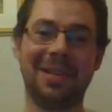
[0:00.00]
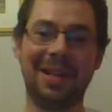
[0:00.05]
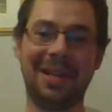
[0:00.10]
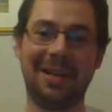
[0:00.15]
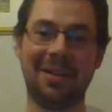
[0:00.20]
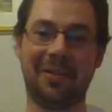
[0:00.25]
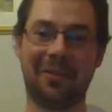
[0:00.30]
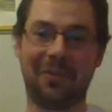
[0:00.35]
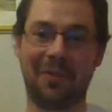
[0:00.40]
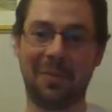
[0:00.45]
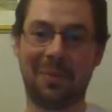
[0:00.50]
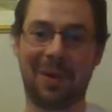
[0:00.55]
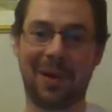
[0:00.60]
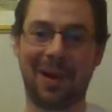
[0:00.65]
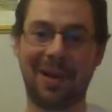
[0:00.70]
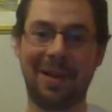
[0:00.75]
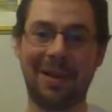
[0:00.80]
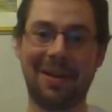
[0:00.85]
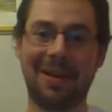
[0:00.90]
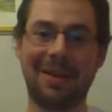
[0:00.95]
to lean off the
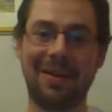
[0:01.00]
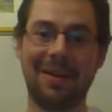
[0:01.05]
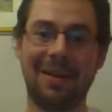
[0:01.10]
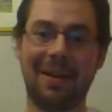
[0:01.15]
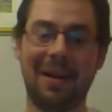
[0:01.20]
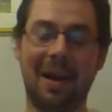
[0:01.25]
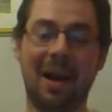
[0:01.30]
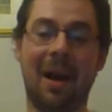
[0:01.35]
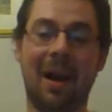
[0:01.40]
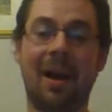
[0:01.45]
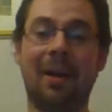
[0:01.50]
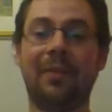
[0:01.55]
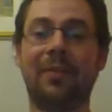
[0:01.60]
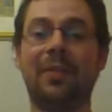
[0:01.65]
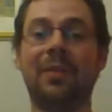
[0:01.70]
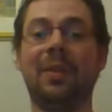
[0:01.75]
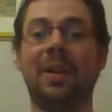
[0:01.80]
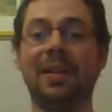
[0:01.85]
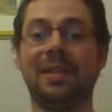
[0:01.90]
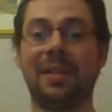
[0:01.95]
bike
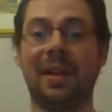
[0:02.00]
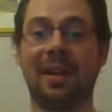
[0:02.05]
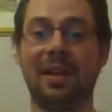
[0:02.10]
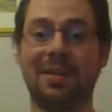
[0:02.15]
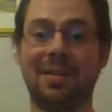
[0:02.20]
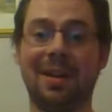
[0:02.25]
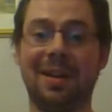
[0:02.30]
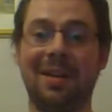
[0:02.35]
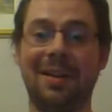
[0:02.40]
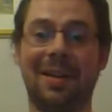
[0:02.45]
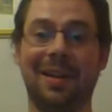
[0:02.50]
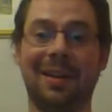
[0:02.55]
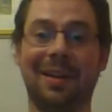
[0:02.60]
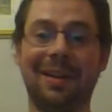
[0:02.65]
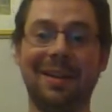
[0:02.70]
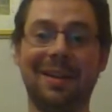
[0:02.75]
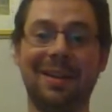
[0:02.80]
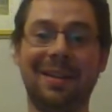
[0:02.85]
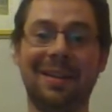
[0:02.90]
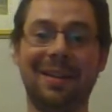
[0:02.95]
after I start turning.
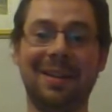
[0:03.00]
